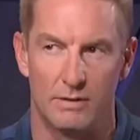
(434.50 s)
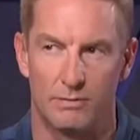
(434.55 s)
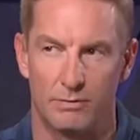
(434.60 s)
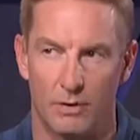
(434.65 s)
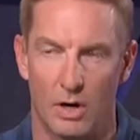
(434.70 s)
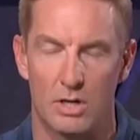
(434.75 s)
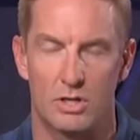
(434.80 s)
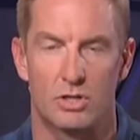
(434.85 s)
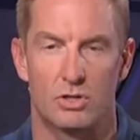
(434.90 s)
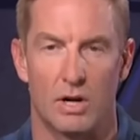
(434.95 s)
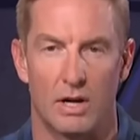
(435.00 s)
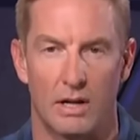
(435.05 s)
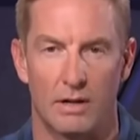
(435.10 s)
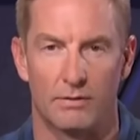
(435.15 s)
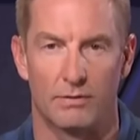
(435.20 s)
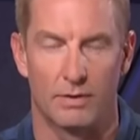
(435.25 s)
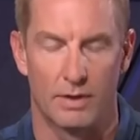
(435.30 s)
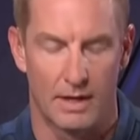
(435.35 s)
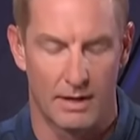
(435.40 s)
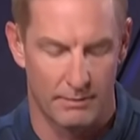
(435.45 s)
frustrating
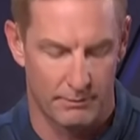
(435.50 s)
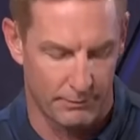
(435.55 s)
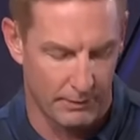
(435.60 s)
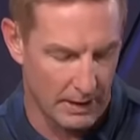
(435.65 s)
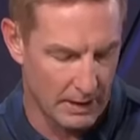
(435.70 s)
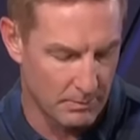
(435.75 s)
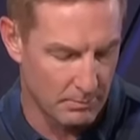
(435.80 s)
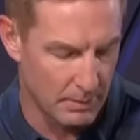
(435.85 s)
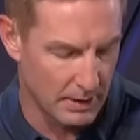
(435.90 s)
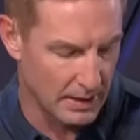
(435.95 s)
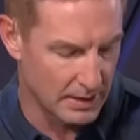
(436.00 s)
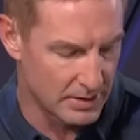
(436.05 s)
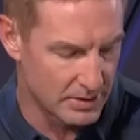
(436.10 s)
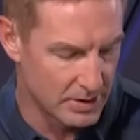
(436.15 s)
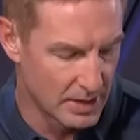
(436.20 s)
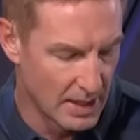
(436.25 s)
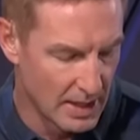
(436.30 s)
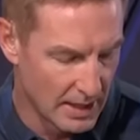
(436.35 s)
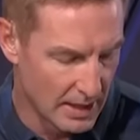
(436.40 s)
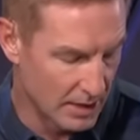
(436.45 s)
for that fan
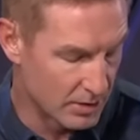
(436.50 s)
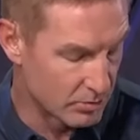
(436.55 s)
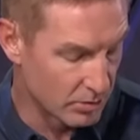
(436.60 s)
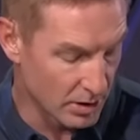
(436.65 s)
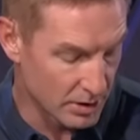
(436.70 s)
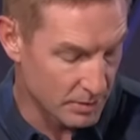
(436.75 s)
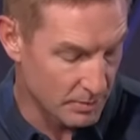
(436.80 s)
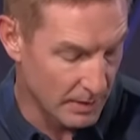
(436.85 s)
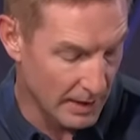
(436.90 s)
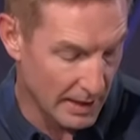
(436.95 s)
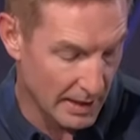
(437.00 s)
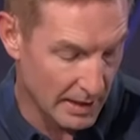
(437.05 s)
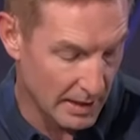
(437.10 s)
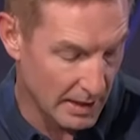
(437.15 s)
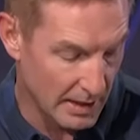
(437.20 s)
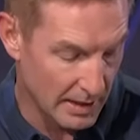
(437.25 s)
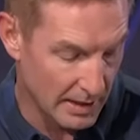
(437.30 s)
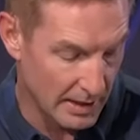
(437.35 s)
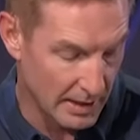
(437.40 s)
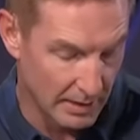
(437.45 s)
base. And trust me,
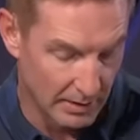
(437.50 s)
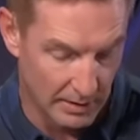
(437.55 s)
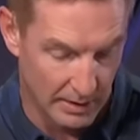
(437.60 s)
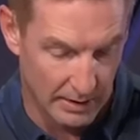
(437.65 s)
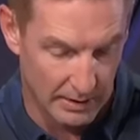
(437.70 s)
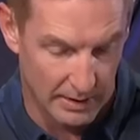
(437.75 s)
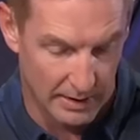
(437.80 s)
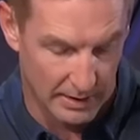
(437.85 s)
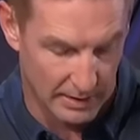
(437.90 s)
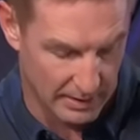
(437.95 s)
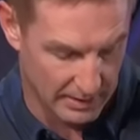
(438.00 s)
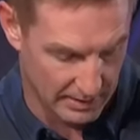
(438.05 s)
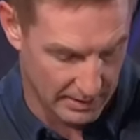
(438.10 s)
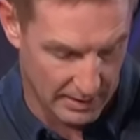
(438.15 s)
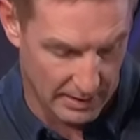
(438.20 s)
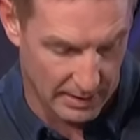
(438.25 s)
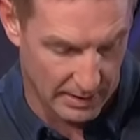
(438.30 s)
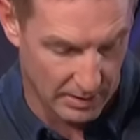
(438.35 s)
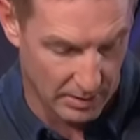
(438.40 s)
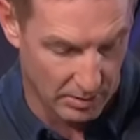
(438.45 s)
I hear it, and
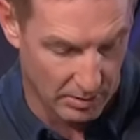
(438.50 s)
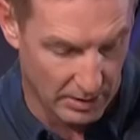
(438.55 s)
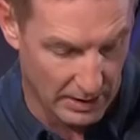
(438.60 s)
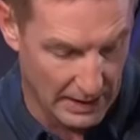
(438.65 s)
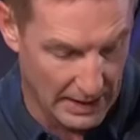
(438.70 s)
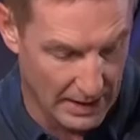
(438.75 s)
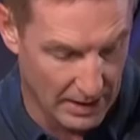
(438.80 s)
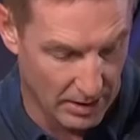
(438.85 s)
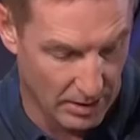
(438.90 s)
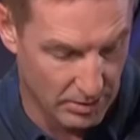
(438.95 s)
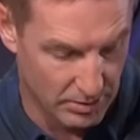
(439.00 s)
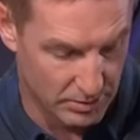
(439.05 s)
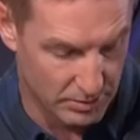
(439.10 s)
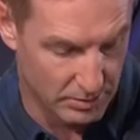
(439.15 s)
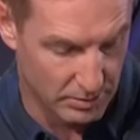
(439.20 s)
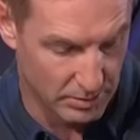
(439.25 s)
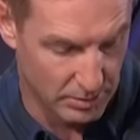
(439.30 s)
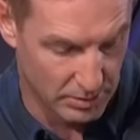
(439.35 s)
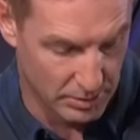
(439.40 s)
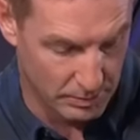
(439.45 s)
I know a lot of
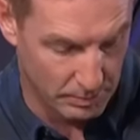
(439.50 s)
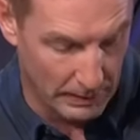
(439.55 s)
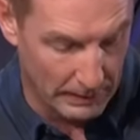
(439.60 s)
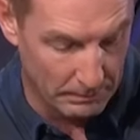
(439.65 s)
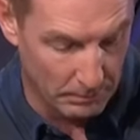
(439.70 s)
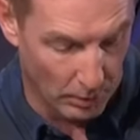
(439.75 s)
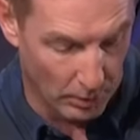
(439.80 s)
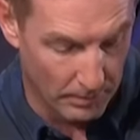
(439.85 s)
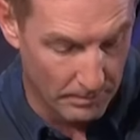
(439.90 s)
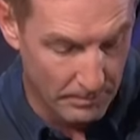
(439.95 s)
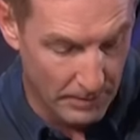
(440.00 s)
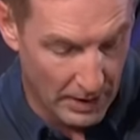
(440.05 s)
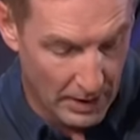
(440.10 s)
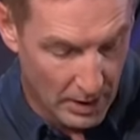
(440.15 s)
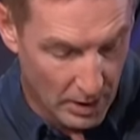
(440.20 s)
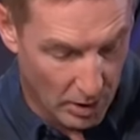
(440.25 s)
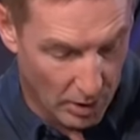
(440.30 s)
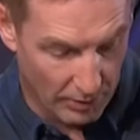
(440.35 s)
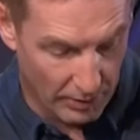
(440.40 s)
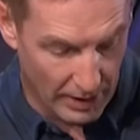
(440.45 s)
those people.
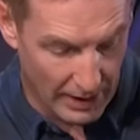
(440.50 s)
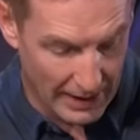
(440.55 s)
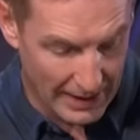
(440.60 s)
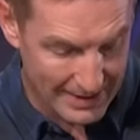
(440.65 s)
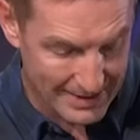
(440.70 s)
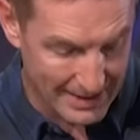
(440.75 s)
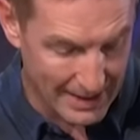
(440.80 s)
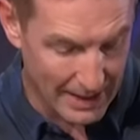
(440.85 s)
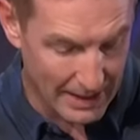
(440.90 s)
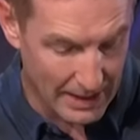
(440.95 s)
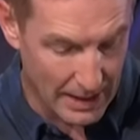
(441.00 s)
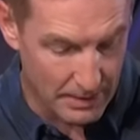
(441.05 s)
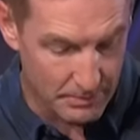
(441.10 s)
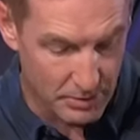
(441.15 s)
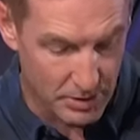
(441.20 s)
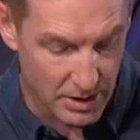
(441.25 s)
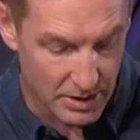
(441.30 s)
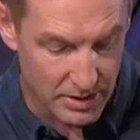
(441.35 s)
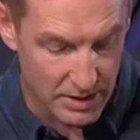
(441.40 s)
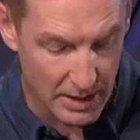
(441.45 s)
Over the last 8
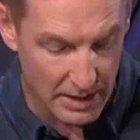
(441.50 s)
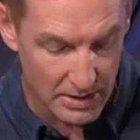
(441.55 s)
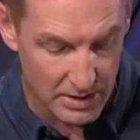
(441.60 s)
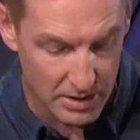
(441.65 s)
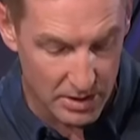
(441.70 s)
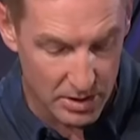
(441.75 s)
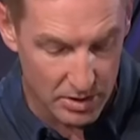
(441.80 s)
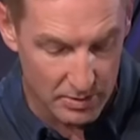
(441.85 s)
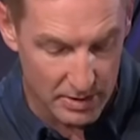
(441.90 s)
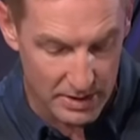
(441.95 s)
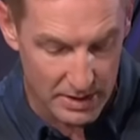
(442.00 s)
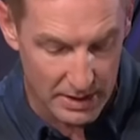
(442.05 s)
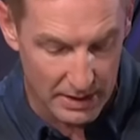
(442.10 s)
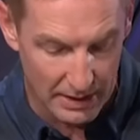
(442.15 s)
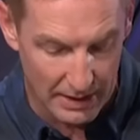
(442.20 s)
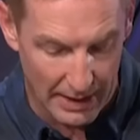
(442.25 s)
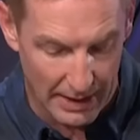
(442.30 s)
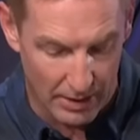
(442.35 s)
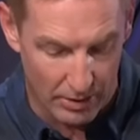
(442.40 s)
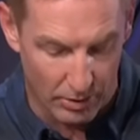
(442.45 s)
games of the season, USC
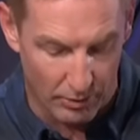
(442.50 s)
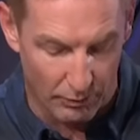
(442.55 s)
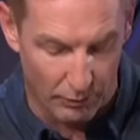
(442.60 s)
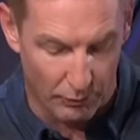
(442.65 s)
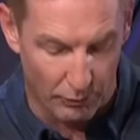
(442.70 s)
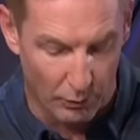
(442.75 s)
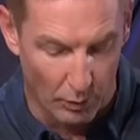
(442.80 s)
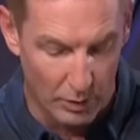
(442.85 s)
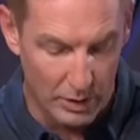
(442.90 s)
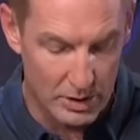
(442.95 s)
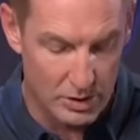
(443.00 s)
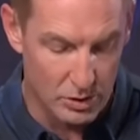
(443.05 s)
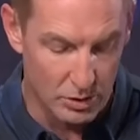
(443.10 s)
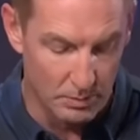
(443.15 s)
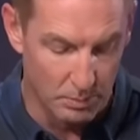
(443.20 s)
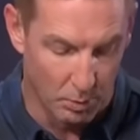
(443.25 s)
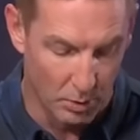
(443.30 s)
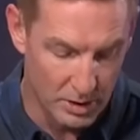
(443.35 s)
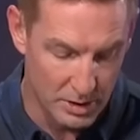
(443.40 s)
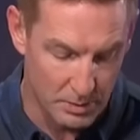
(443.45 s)
allowed over
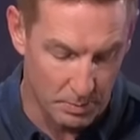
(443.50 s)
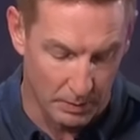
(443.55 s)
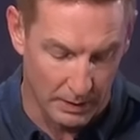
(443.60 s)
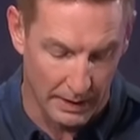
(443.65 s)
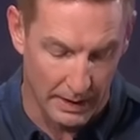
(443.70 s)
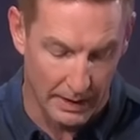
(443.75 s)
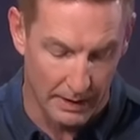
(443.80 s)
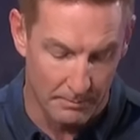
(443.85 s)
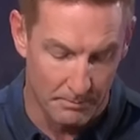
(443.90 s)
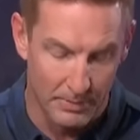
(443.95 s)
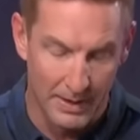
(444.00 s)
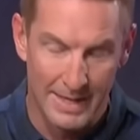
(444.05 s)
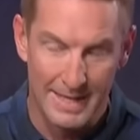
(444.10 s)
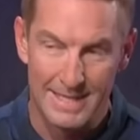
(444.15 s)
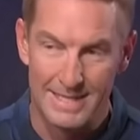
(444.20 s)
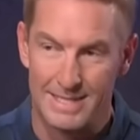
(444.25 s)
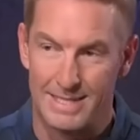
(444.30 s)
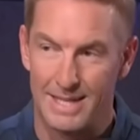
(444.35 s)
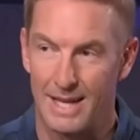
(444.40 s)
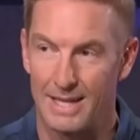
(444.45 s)
42 points per game,
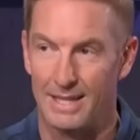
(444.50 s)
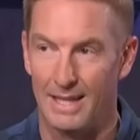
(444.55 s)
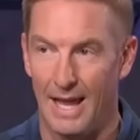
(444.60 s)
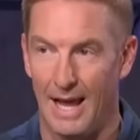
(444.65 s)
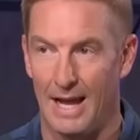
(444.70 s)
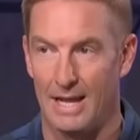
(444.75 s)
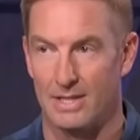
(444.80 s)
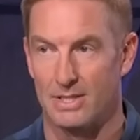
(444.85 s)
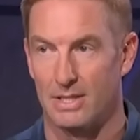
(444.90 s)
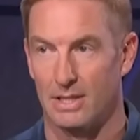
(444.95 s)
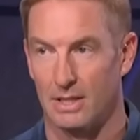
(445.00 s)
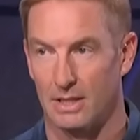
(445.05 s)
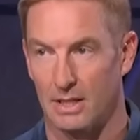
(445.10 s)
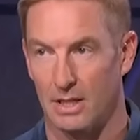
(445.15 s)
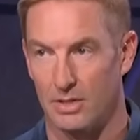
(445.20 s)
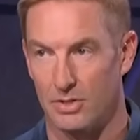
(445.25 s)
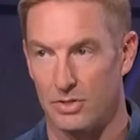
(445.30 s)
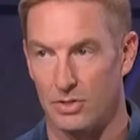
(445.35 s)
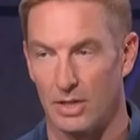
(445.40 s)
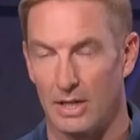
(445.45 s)
dead last in the
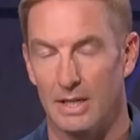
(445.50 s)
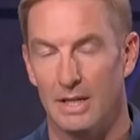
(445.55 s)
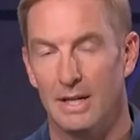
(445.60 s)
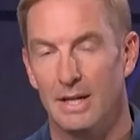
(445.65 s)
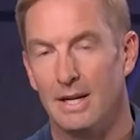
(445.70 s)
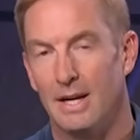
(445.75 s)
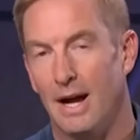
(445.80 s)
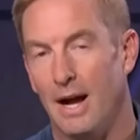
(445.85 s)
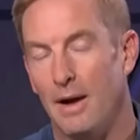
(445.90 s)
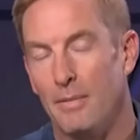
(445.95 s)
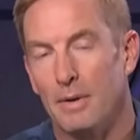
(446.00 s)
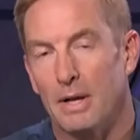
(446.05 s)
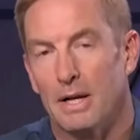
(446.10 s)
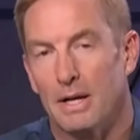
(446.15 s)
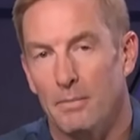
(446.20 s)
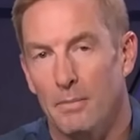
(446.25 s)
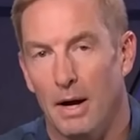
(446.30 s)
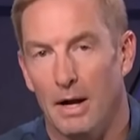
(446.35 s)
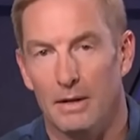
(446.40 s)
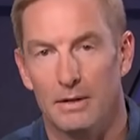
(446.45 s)
country. I mean,
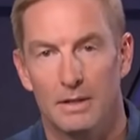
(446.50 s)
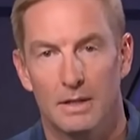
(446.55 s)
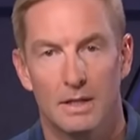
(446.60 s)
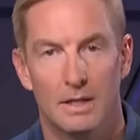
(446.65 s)
come on.